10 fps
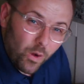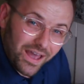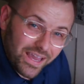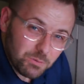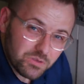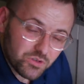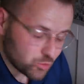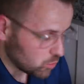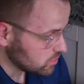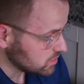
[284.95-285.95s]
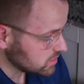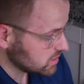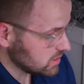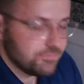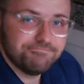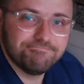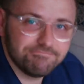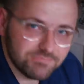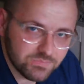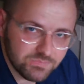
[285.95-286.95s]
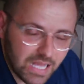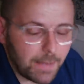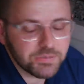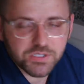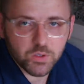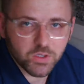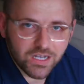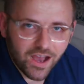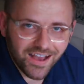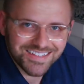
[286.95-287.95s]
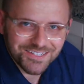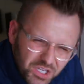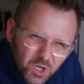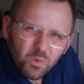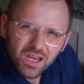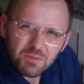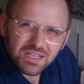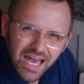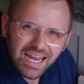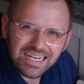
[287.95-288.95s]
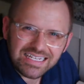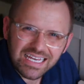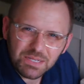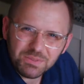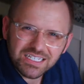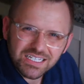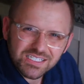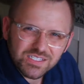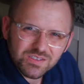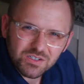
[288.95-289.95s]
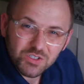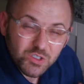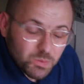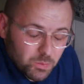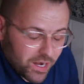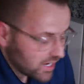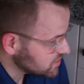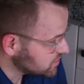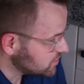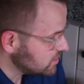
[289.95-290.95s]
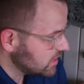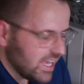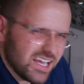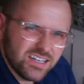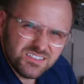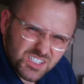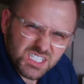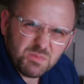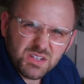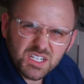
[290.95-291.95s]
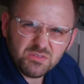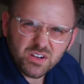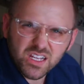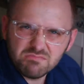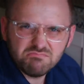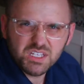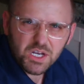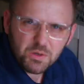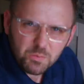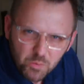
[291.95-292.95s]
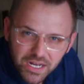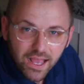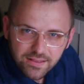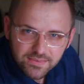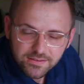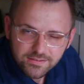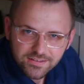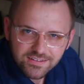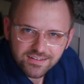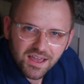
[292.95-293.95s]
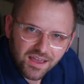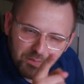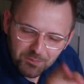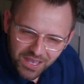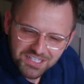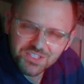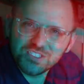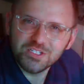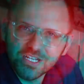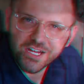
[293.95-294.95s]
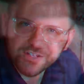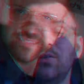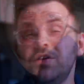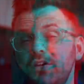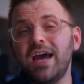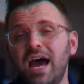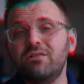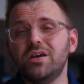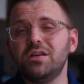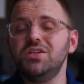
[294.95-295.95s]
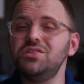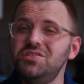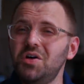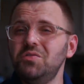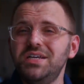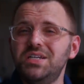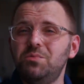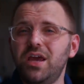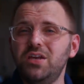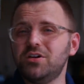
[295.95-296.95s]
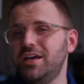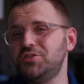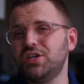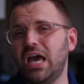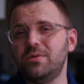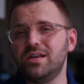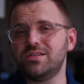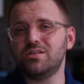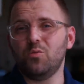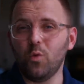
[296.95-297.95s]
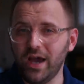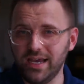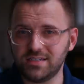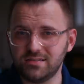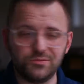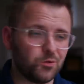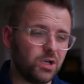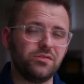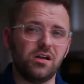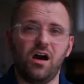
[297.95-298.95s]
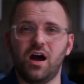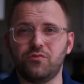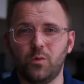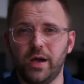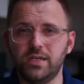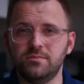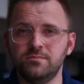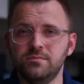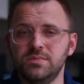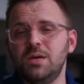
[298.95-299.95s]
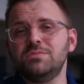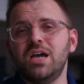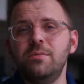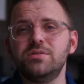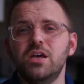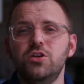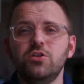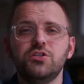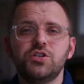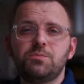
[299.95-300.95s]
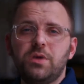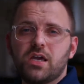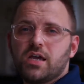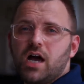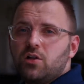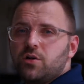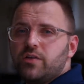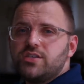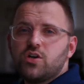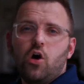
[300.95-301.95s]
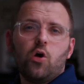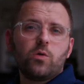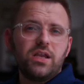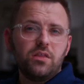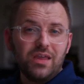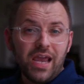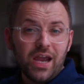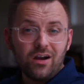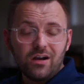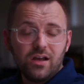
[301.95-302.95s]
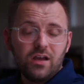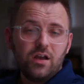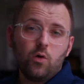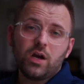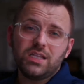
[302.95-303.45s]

wide with the drawers? Absolutely not. But you know what? I'm glad I did because they're super practical and just a bit different, you know? Why not? Back to the studio. So there you have it. You don't need to paint your kitchen cabinets white or even off-white. Sometimes you can just pick a color that's already there, or